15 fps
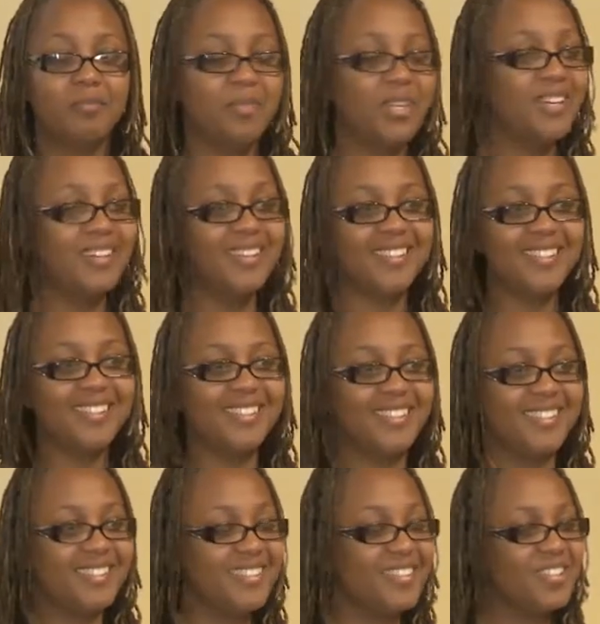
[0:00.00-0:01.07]

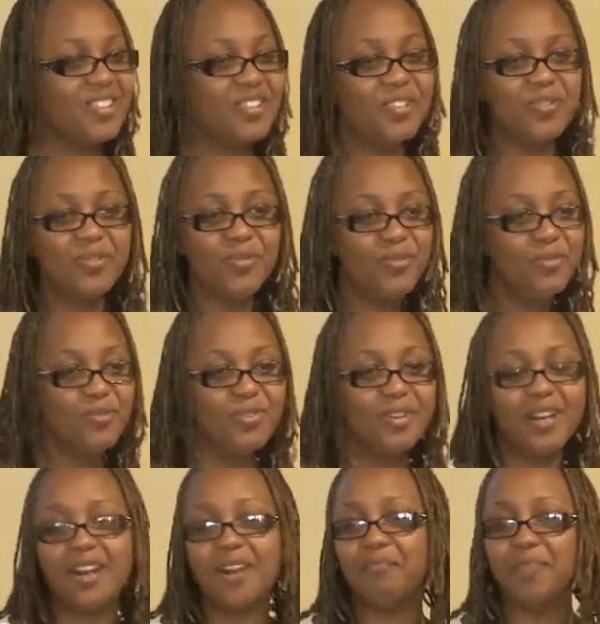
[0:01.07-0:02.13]
Because you
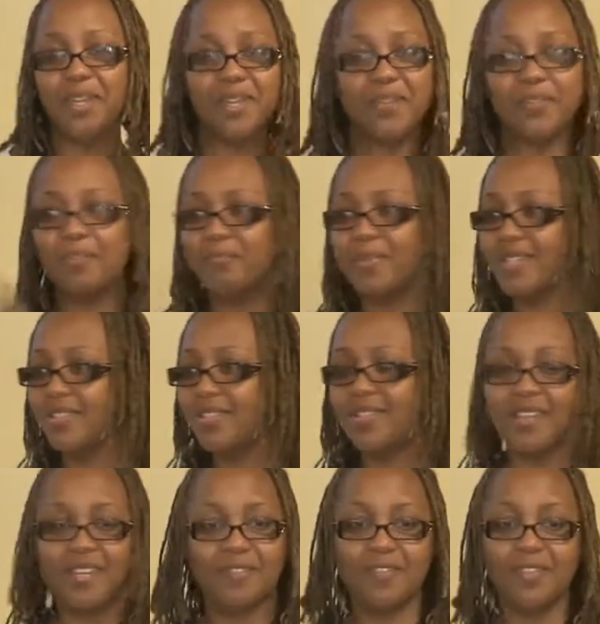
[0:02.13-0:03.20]
are bigger and better
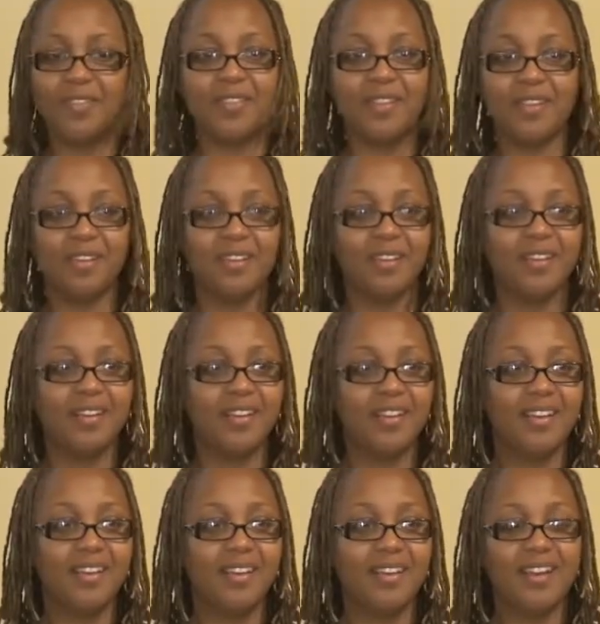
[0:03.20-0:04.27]
than everything
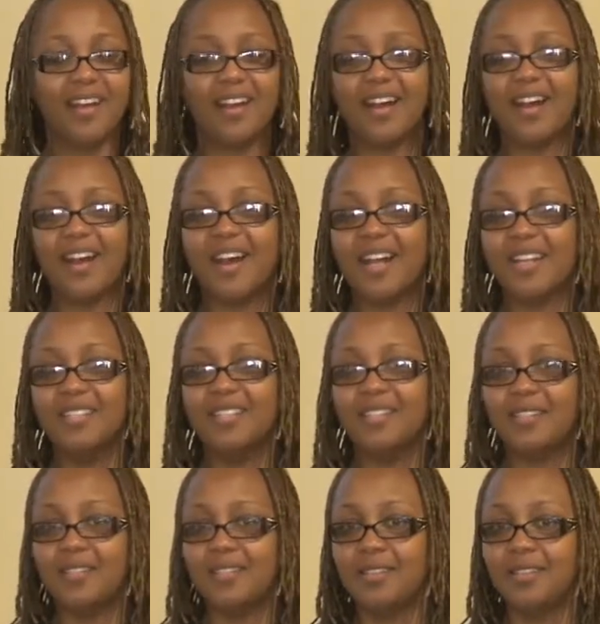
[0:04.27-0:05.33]
I
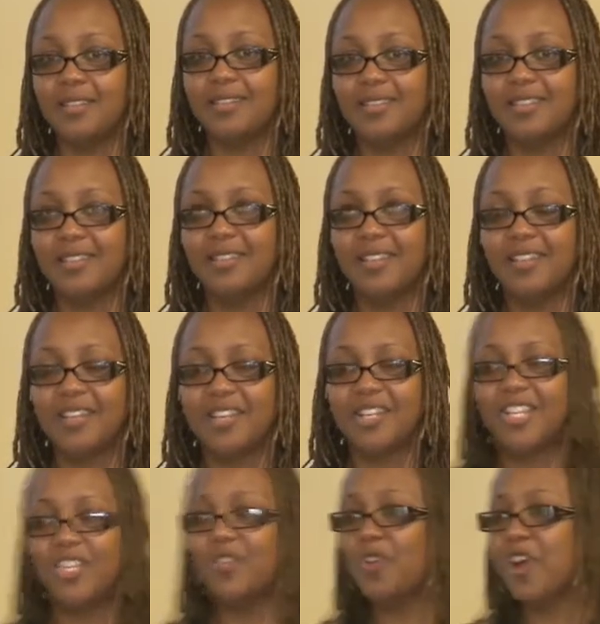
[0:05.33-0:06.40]
see.
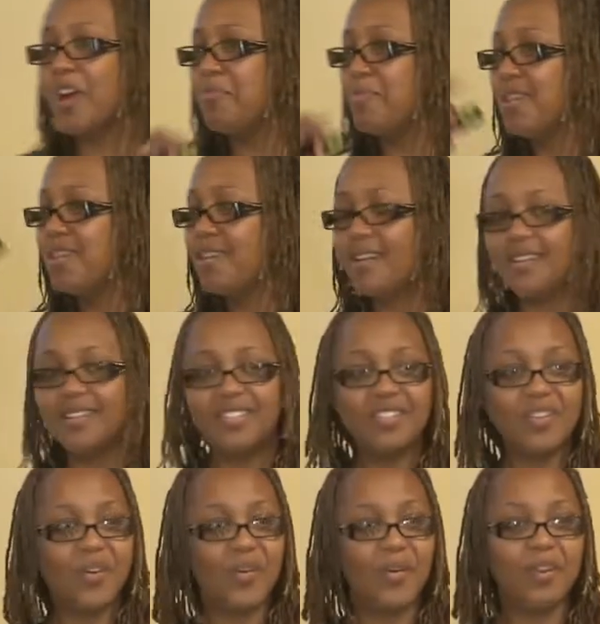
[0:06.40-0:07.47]
You are
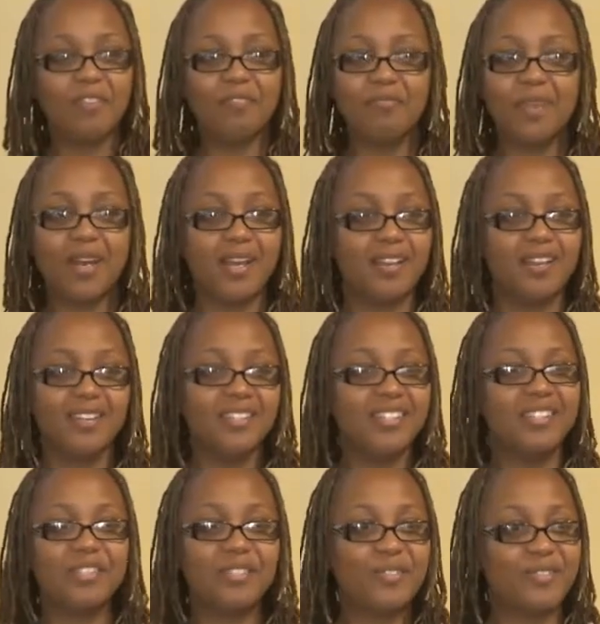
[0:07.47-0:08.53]
beyond all of my
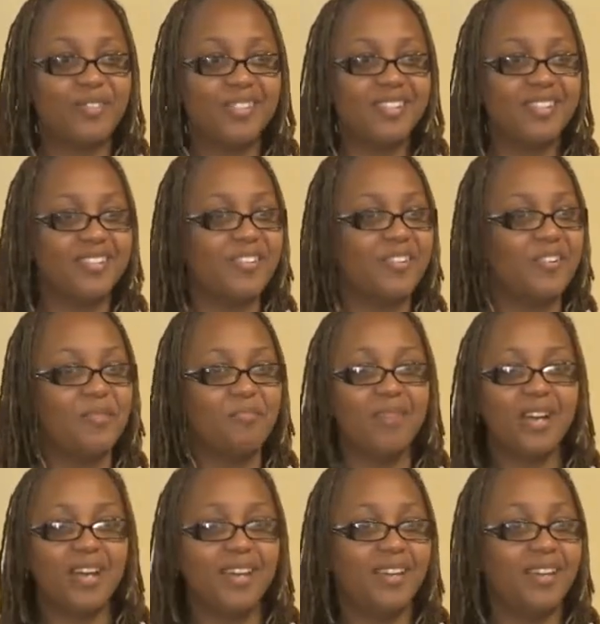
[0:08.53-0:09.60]
concerns and all
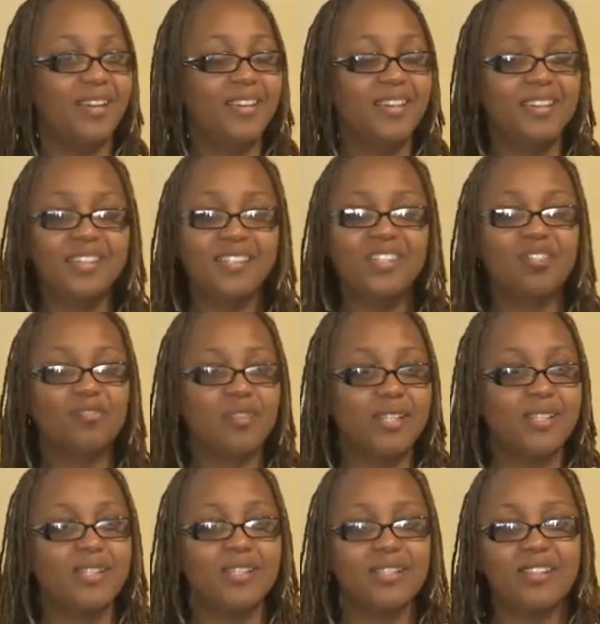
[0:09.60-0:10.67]
my
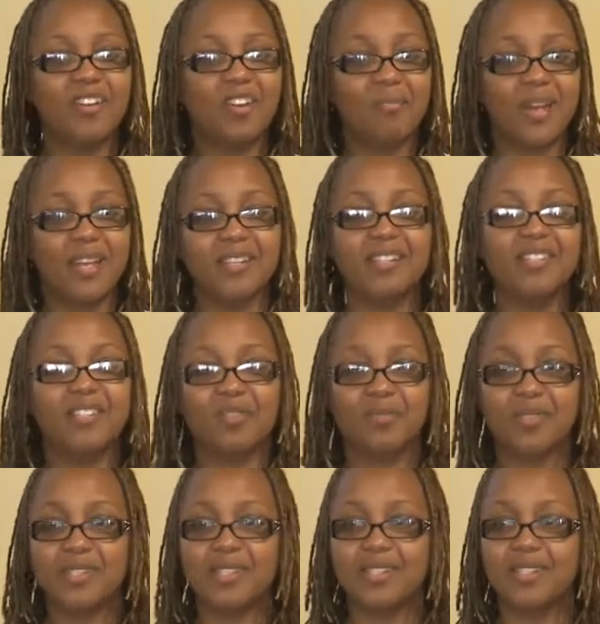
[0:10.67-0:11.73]
distresses and all my
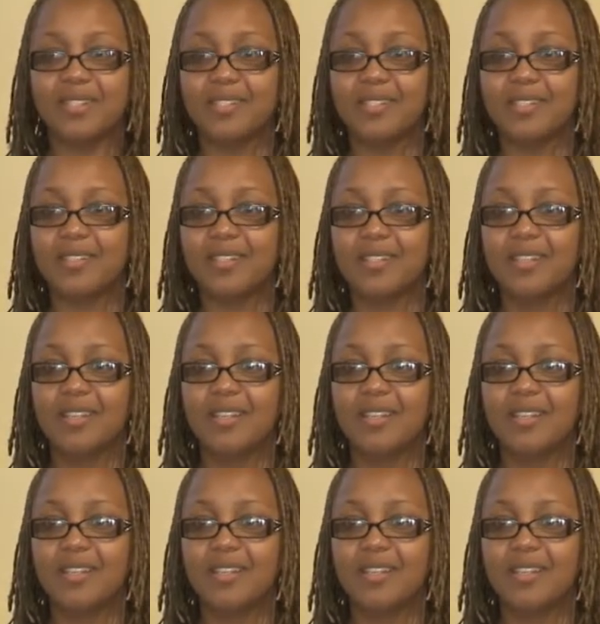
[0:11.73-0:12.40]
disturbances.